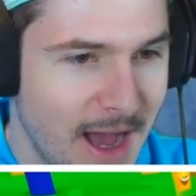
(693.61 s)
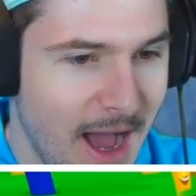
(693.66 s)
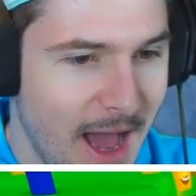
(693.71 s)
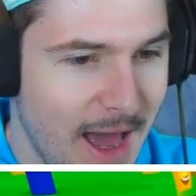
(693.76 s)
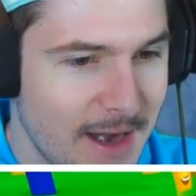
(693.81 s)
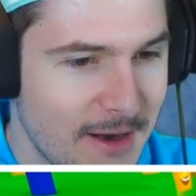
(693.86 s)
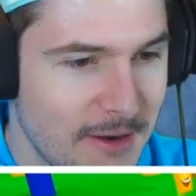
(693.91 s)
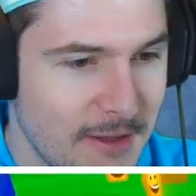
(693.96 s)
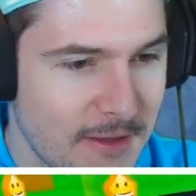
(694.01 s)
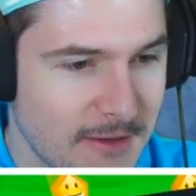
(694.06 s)

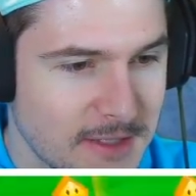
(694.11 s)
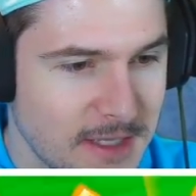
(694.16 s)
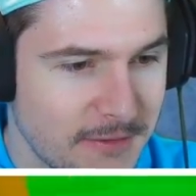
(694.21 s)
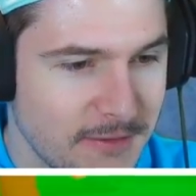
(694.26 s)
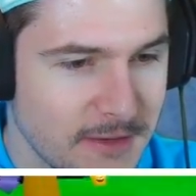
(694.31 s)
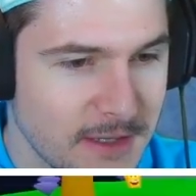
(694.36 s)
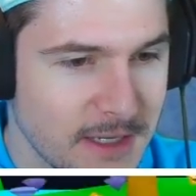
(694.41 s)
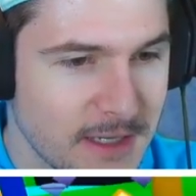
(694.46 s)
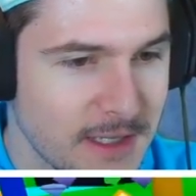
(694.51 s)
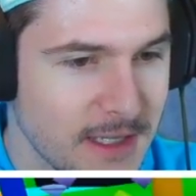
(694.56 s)
I don't know, that was
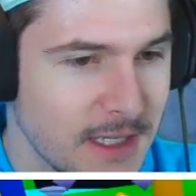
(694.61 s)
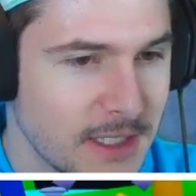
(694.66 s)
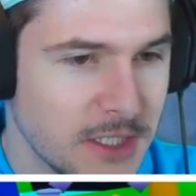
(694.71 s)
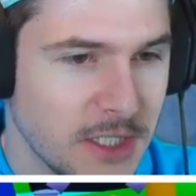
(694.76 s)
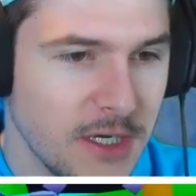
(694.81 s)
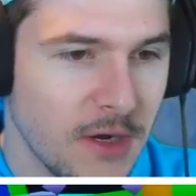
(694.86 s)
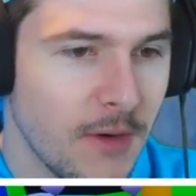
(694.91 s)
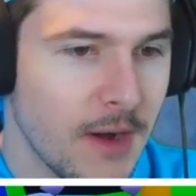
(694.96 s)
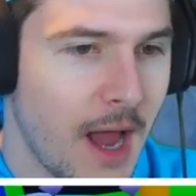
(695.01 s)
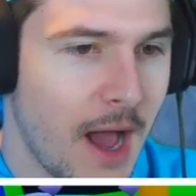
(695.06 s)
definitely a glitch.
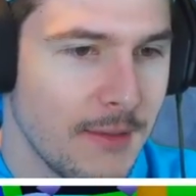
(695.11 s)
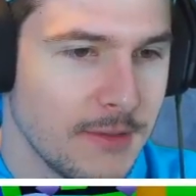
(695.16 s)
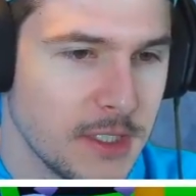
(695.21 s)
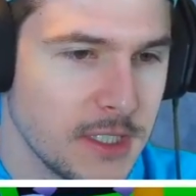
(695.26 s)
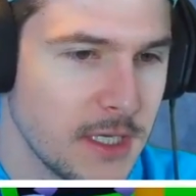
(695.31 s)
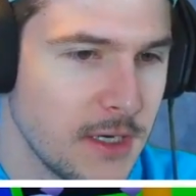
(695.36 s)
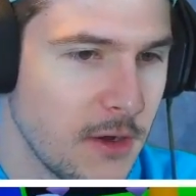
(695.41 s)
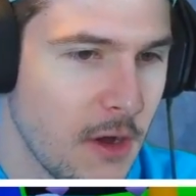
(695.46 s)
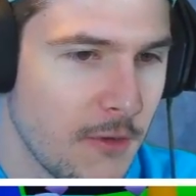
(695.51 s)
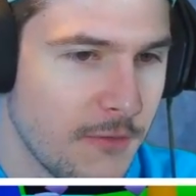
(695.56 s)
You know what, I'm
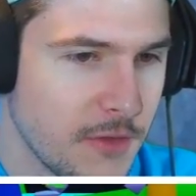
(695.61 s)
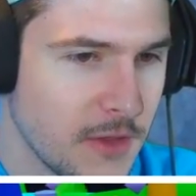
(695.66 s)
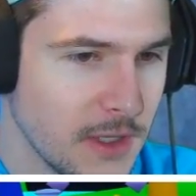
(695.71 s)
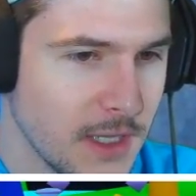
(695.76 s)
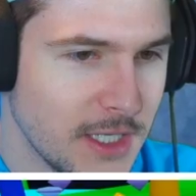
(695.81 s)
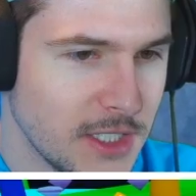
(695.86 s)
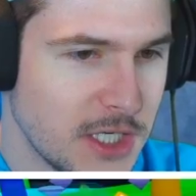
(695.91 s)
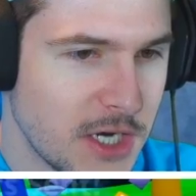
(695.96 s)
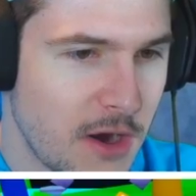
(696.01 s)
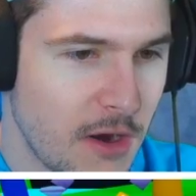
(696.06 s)
just gonna go for the
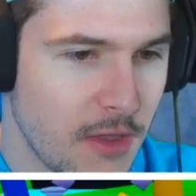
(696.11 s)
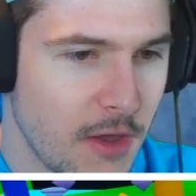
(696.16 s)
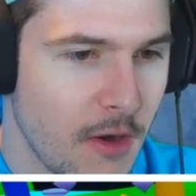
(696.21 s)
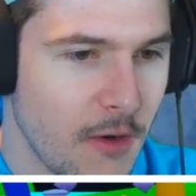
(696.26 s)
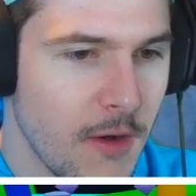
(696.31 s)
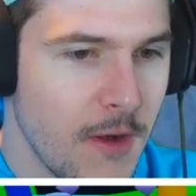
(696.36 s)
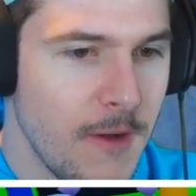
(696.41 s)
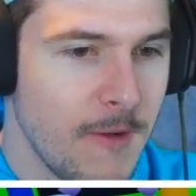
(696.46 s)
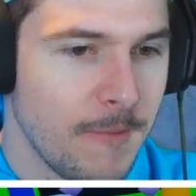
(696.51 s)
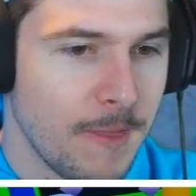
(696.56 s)
legendary
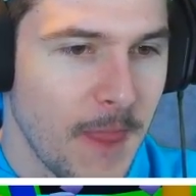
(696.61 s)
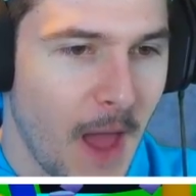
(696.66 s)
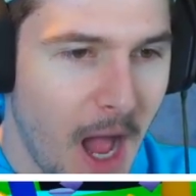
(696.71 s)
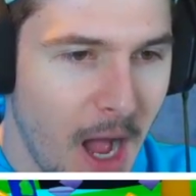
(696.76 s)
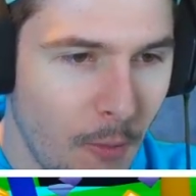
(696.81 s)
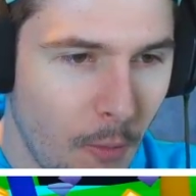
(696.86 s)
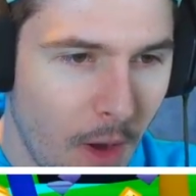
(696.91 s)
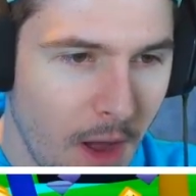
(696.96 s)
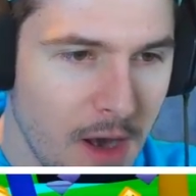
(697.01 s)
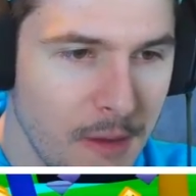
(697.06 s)
though.
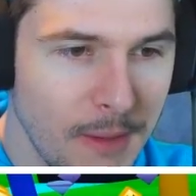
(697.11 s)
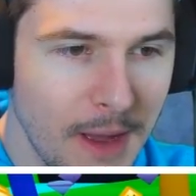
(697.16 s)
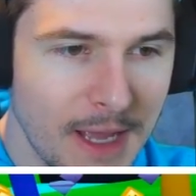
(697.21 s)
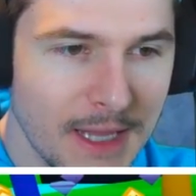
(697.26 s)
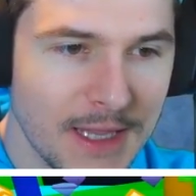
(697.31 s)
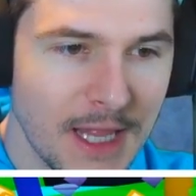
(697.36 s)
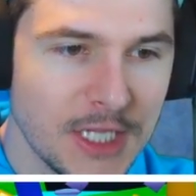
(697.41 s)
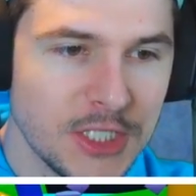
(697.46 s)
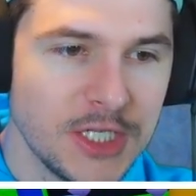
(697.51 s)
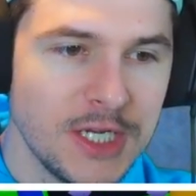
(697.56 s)
I wanna buy
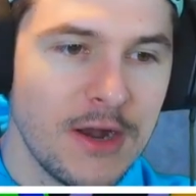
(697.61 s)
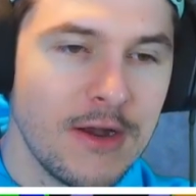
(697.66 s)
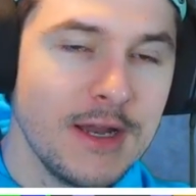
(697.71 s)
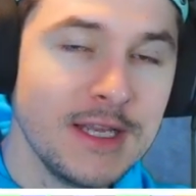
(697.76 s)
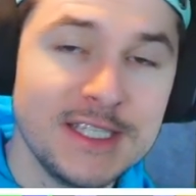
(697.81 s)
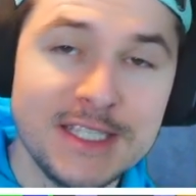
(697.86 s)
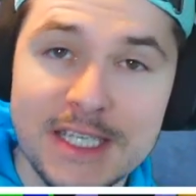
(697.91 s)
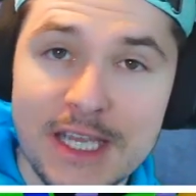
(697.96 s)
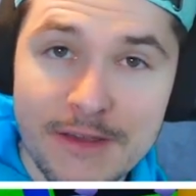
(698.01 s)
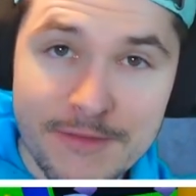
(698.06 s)
a legendary
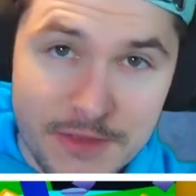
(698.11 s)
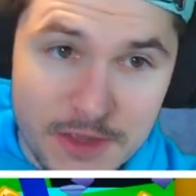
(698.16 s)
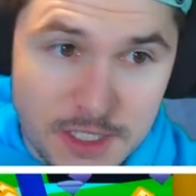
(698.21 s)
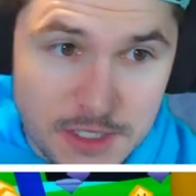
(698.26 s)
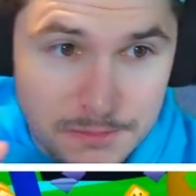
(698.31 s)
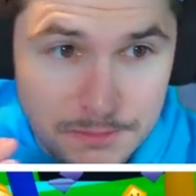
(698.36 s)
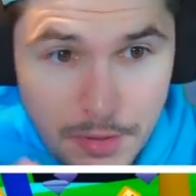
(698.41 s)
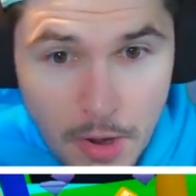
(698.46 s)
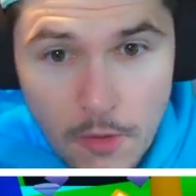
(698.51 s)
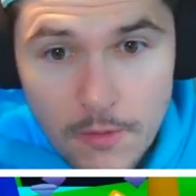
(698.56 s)
to see if
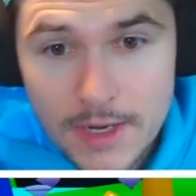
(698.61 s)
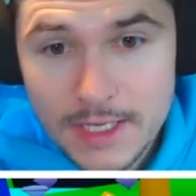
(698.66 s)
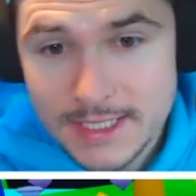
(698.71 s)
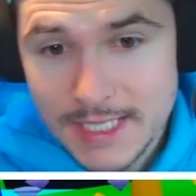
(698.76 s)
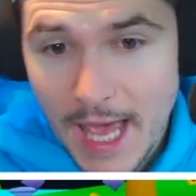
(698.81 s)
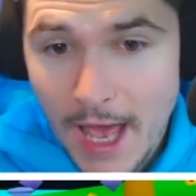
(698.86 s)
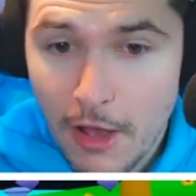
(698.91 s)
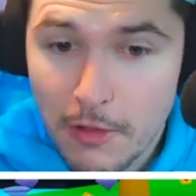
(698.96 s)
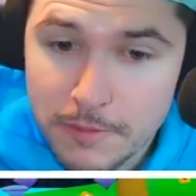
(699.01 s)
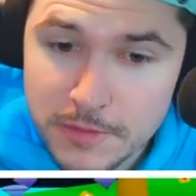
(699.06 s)
this bonus
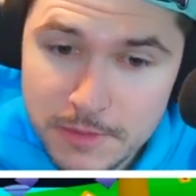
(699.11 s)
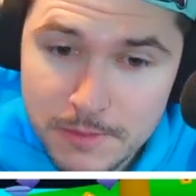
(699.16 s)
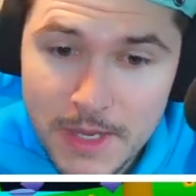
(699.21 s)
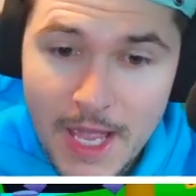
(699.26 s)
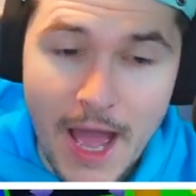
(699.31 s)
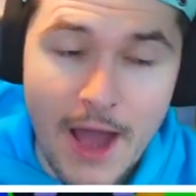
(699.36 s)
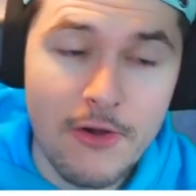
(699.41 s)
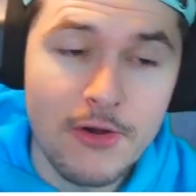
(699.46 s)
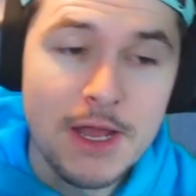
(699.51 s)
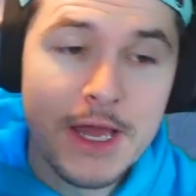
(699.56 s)
helps me
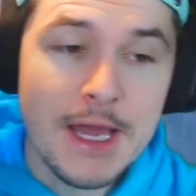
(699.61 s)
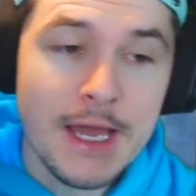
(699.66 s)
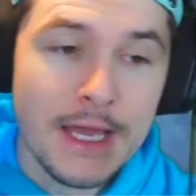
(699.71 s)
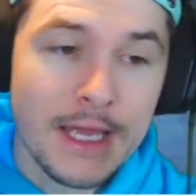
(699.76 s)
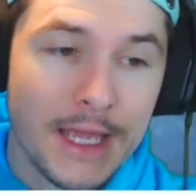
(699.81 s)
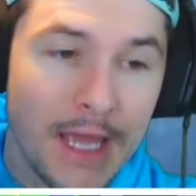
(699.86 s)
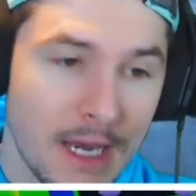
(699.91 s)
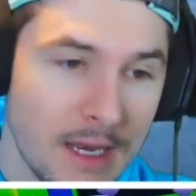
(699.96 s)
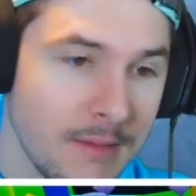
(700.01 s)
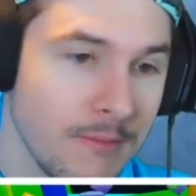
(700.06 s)
out
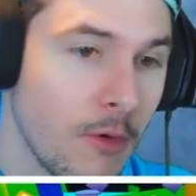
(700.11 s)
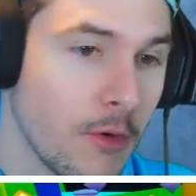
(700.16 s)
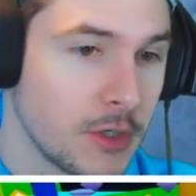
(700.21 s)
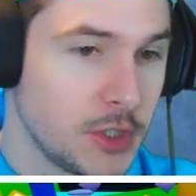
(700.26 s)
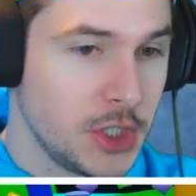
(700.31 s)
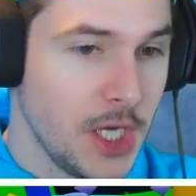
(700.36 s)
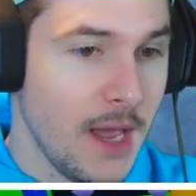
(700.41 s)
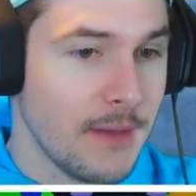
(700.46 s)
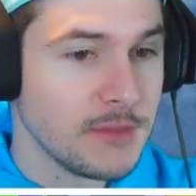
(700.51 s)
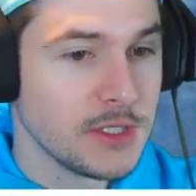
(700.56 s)
getting more
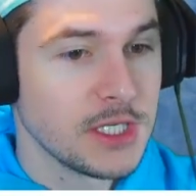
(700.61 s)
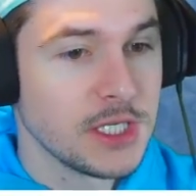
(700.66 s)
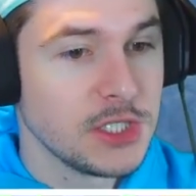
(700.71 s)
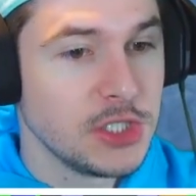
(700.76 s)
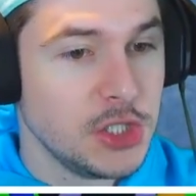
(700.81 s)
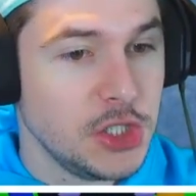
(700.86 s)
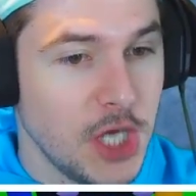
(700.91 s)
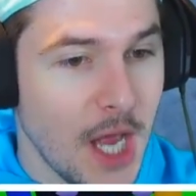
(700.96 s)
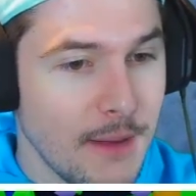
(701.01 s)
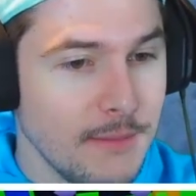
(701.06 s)
gems,
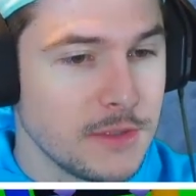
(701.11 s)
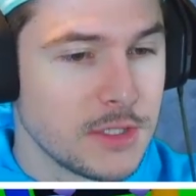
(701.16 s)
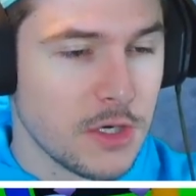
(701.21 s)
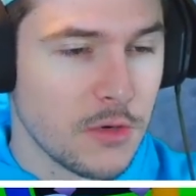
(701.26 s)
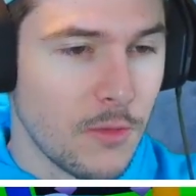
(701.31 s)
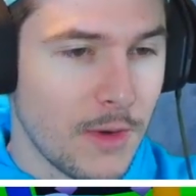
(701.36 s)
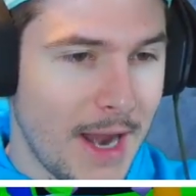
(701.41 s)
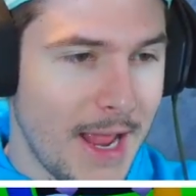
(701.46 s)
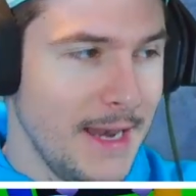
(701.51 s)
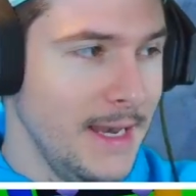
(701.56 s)
because gems are
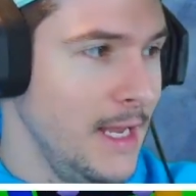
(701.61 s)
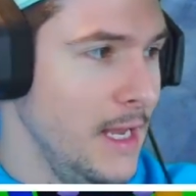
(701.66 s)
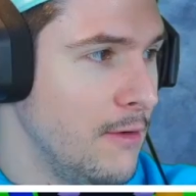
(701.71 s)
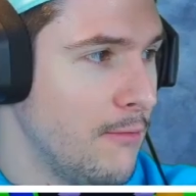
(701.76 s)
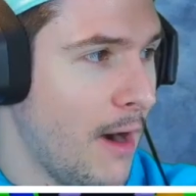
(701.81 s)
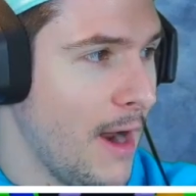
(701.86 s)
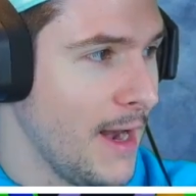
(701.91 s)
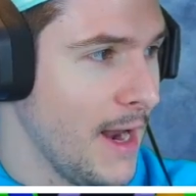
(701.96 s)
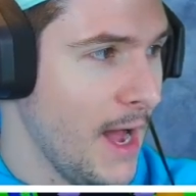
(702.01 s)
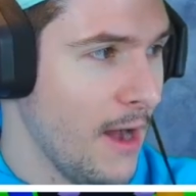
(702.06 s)
what I need
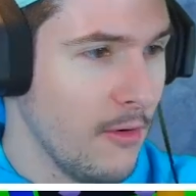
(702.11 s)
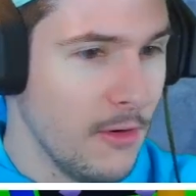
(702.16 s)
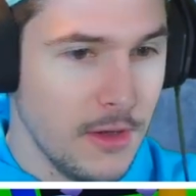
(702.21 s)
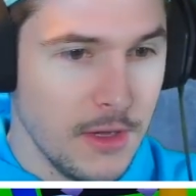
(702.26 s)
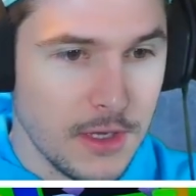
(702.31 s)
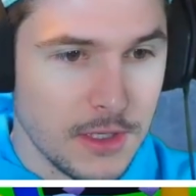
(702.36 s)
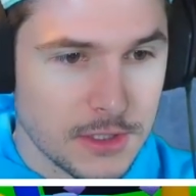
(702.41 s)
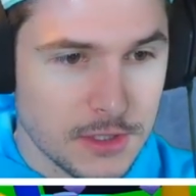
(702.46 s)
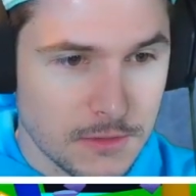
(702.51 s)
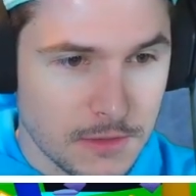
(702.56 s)
right now.
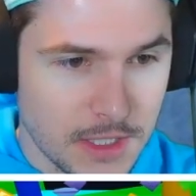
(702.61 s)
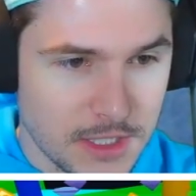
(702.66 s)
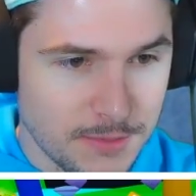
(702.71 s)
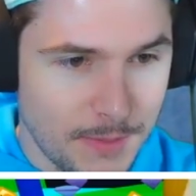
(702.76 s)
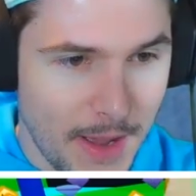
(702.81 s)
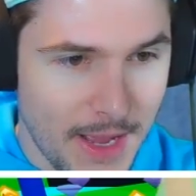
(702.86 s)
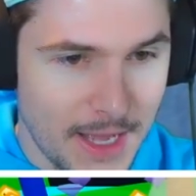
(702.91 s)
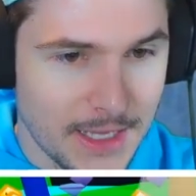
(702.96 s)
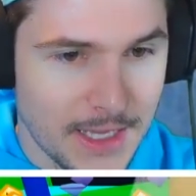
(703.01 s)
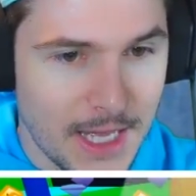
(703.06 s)
So let's
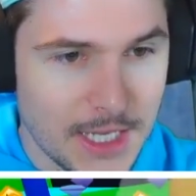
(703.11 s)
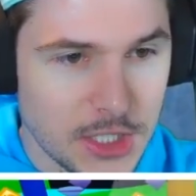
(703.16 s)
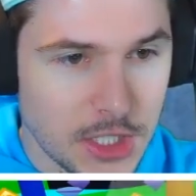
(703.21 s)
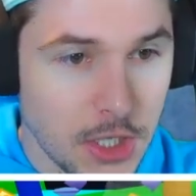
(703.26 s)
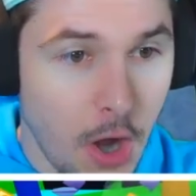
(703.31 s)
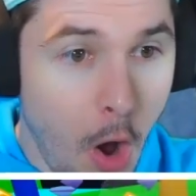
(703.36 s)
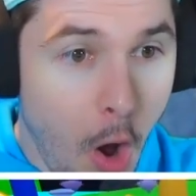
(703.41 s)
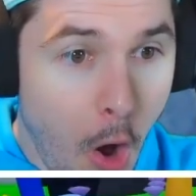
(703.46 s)
buy a legend.